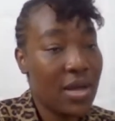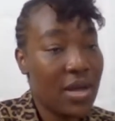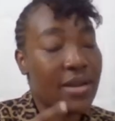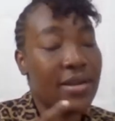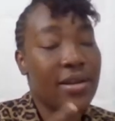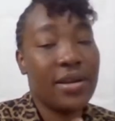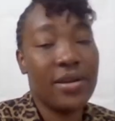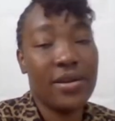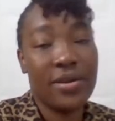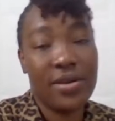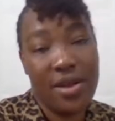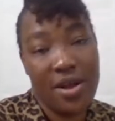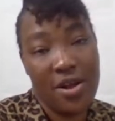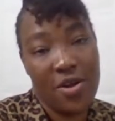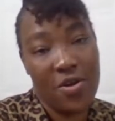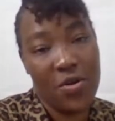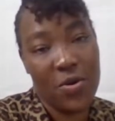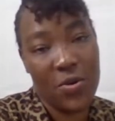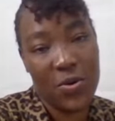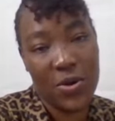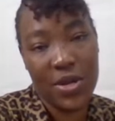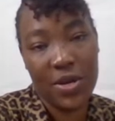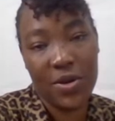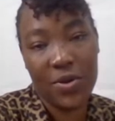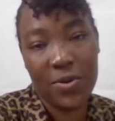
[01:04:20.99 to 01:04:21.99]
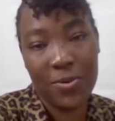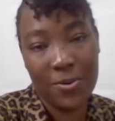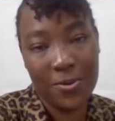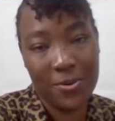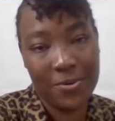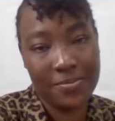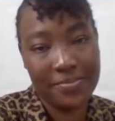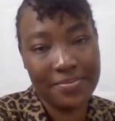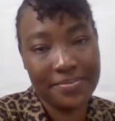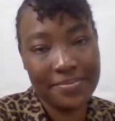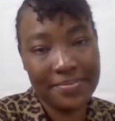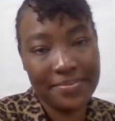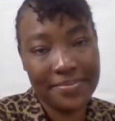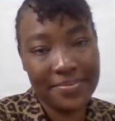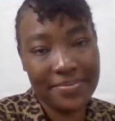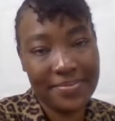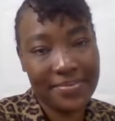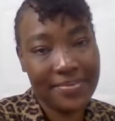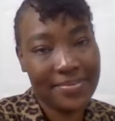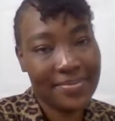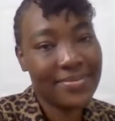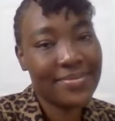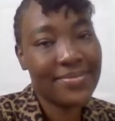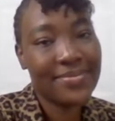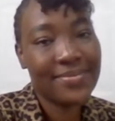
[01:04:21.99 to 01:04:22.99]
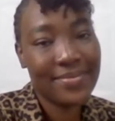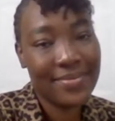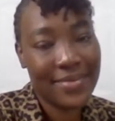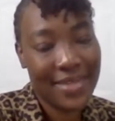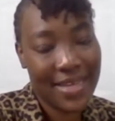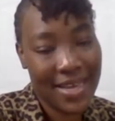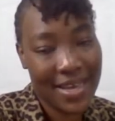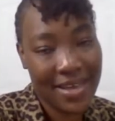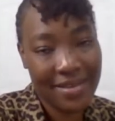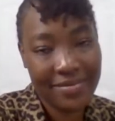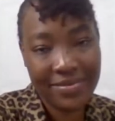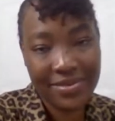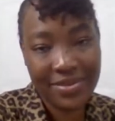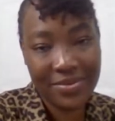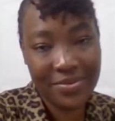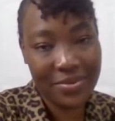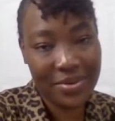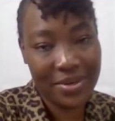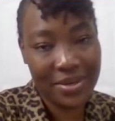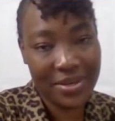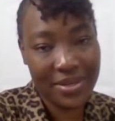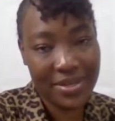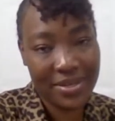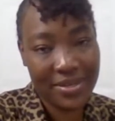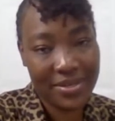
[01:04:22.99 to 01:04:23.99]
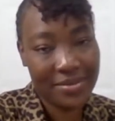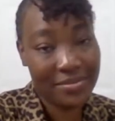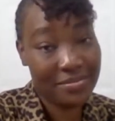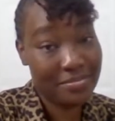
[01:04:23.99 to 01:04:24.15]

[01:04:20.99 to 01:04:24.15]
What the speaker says: and they're not going home. They have to work.